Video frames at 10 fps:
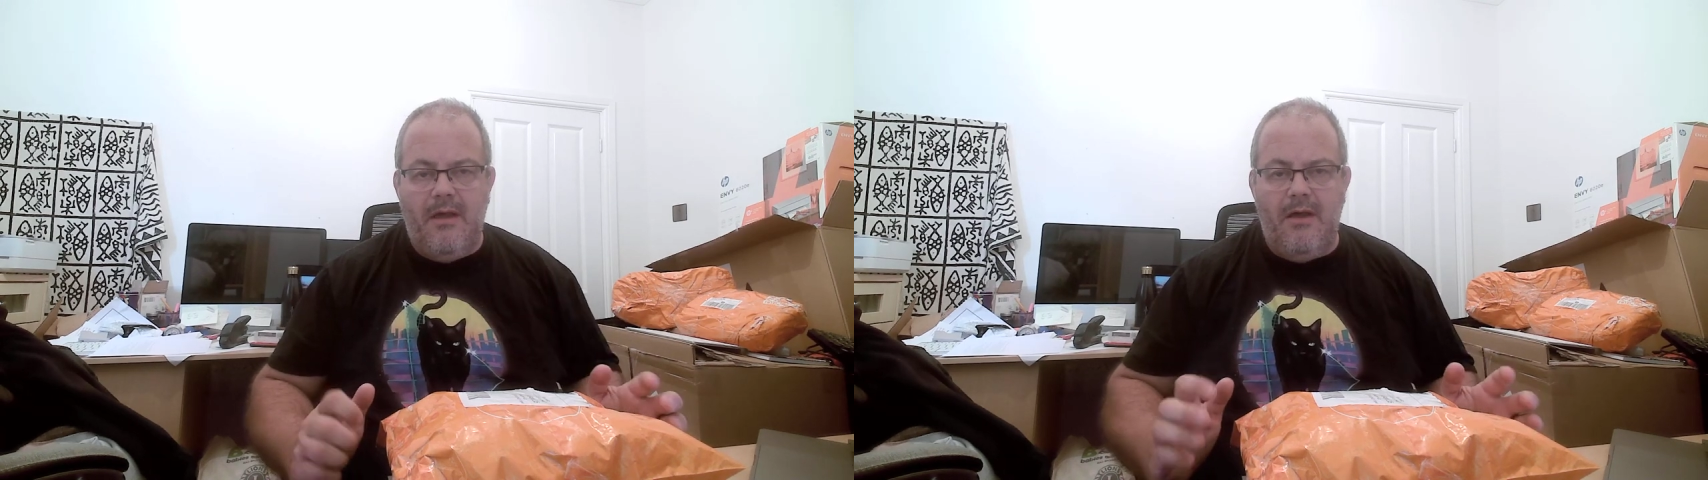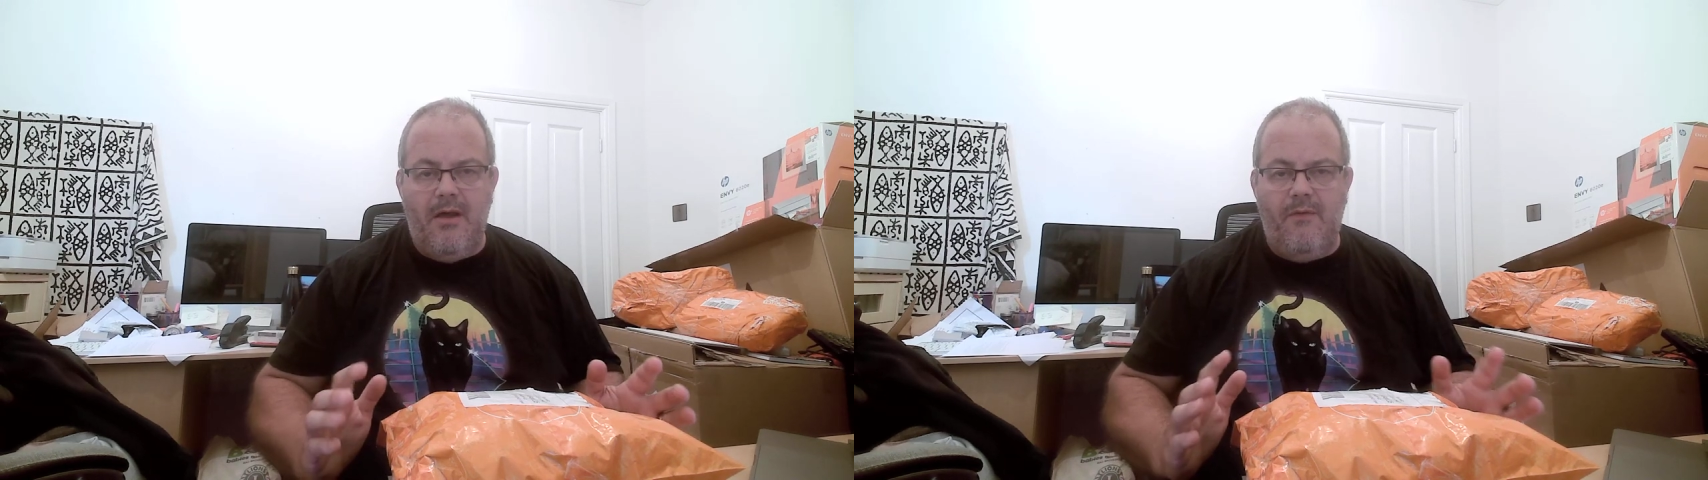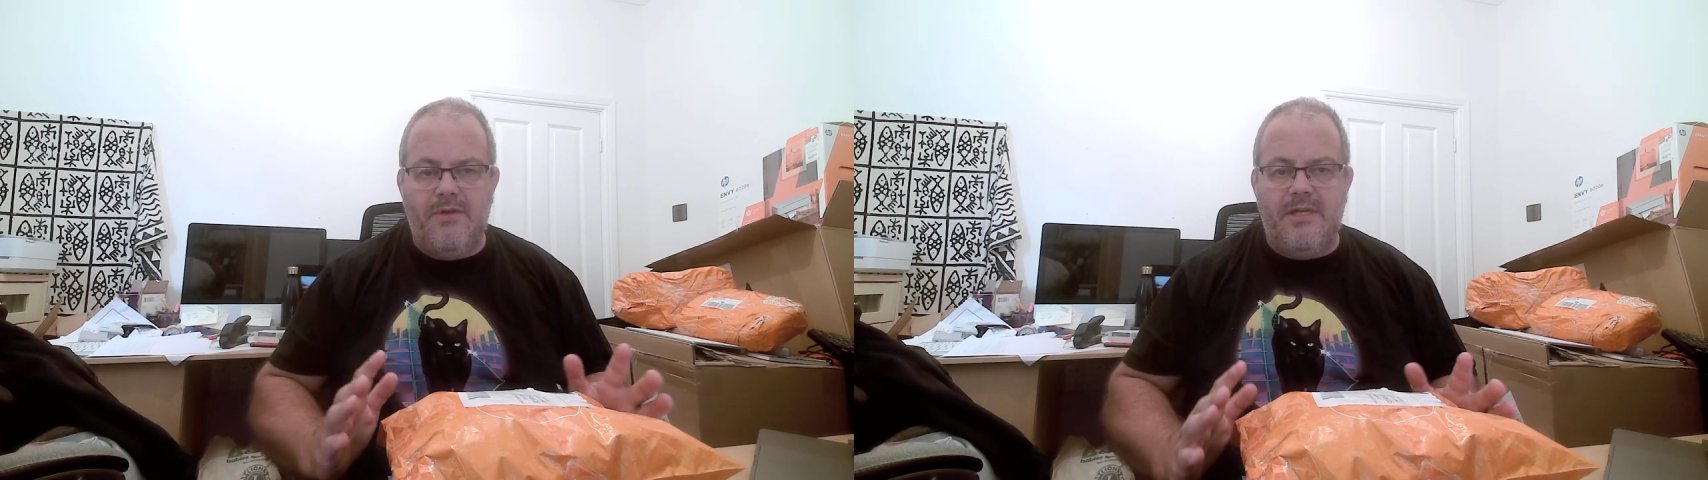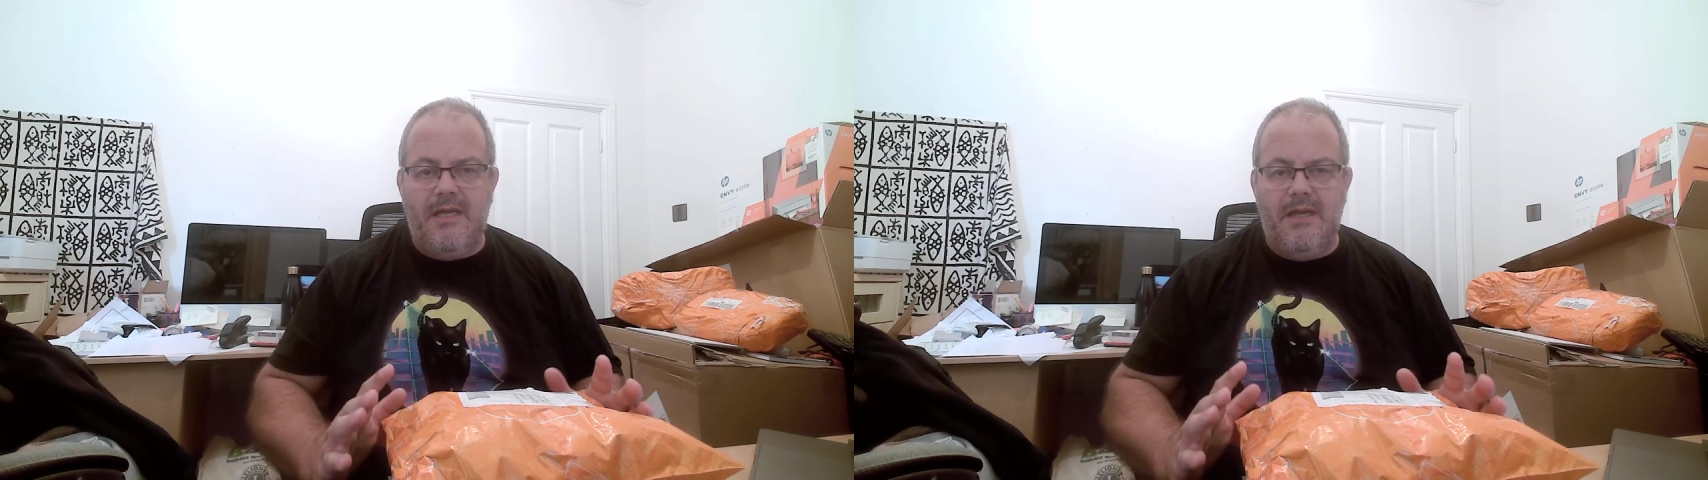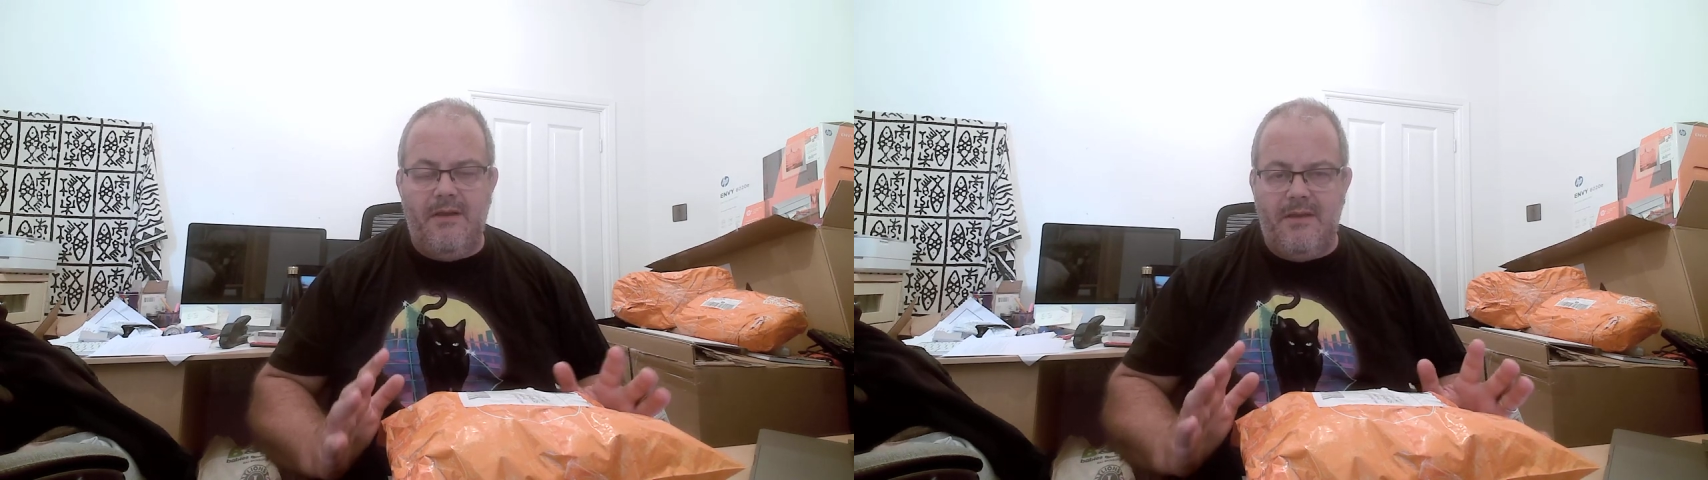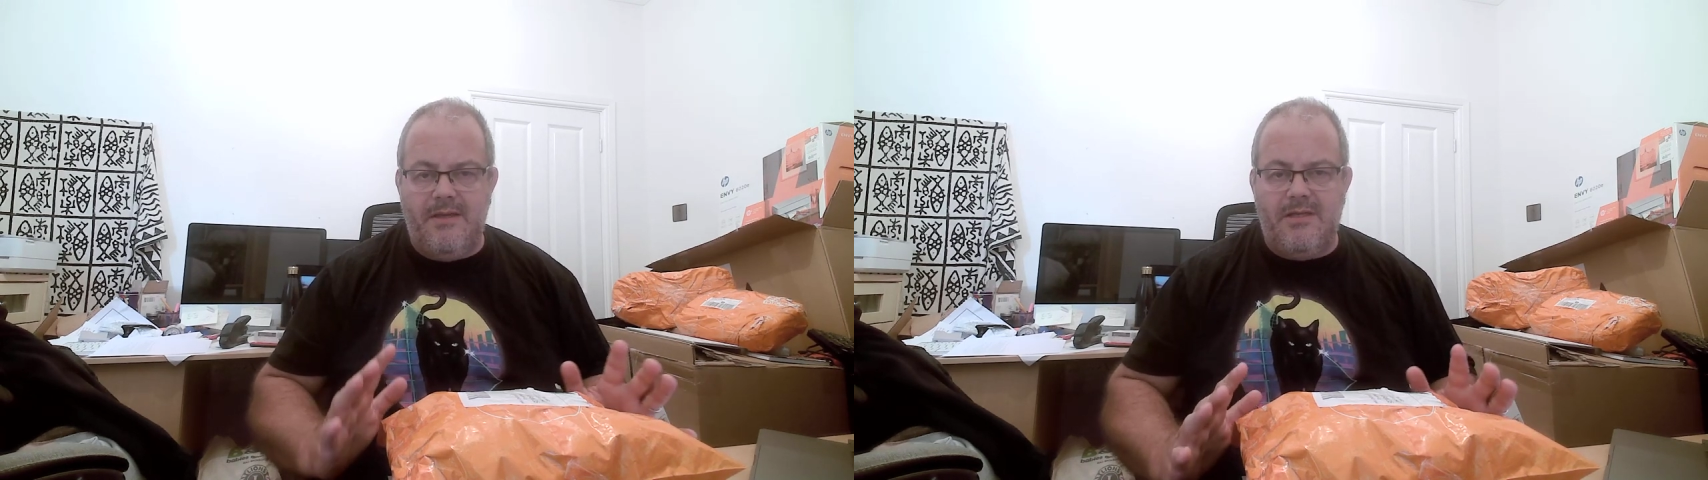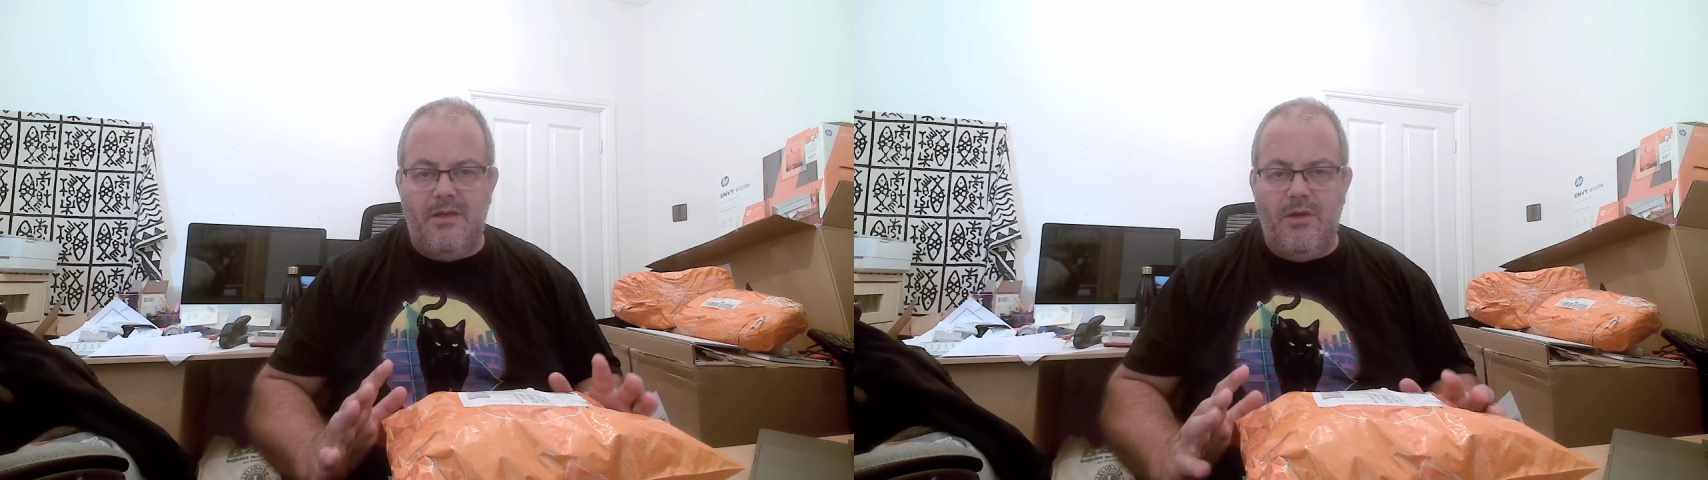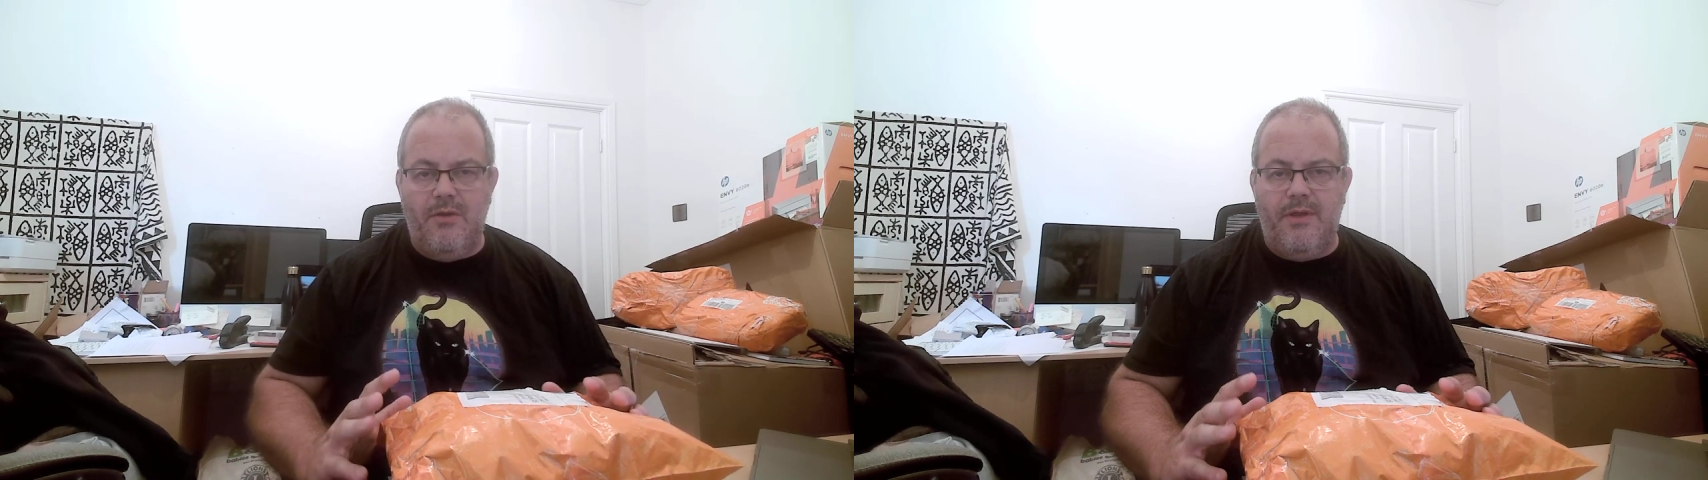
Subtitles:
Obviously, this is a new